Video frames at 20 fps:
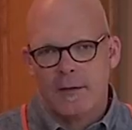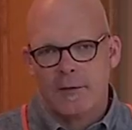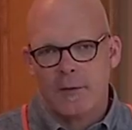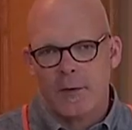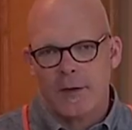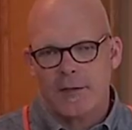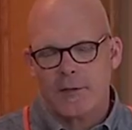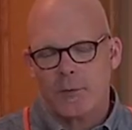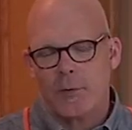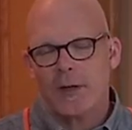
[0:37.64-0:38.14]
So
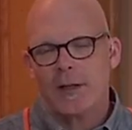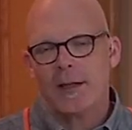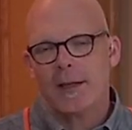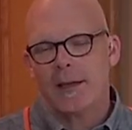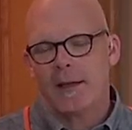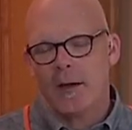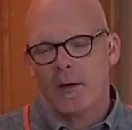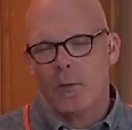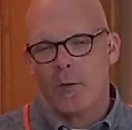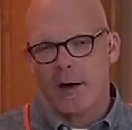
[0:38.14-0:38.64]
it's
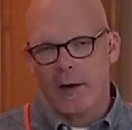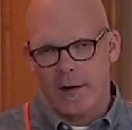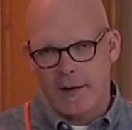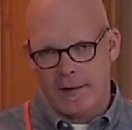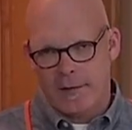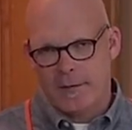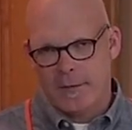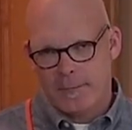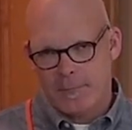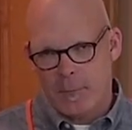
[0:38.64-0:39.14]
really
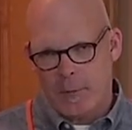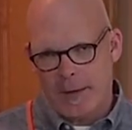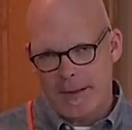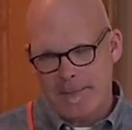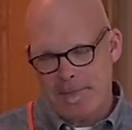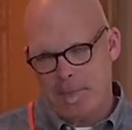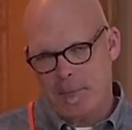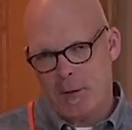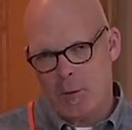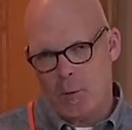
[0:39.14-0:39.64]
awareness,
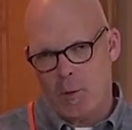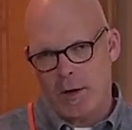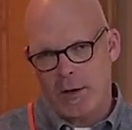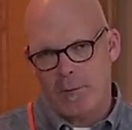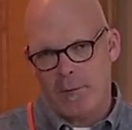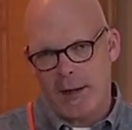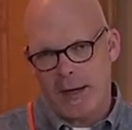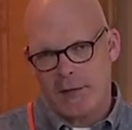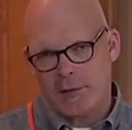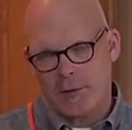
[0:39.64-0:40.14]
right? You want to
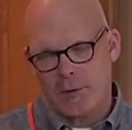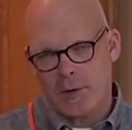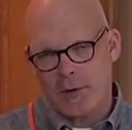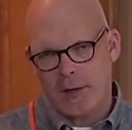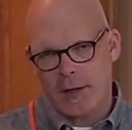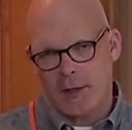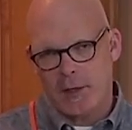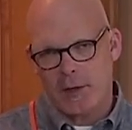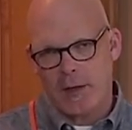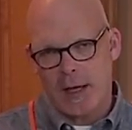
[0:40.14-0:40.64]
make sure
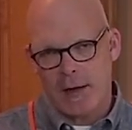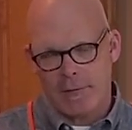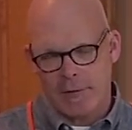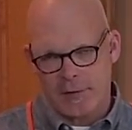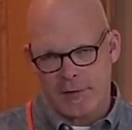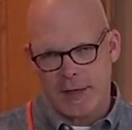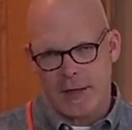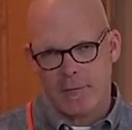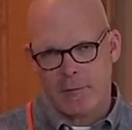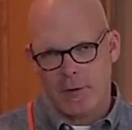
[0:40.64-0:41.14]
that you cover
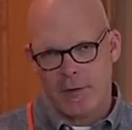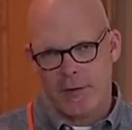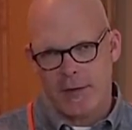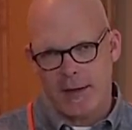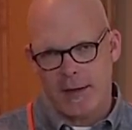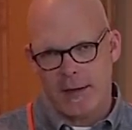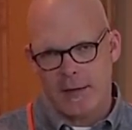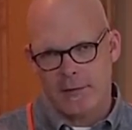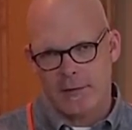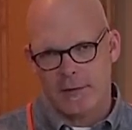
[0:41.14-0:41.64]
several
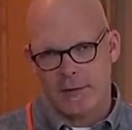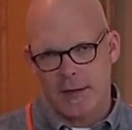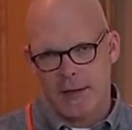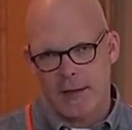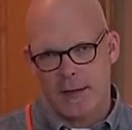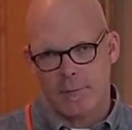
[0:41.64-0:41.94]
things.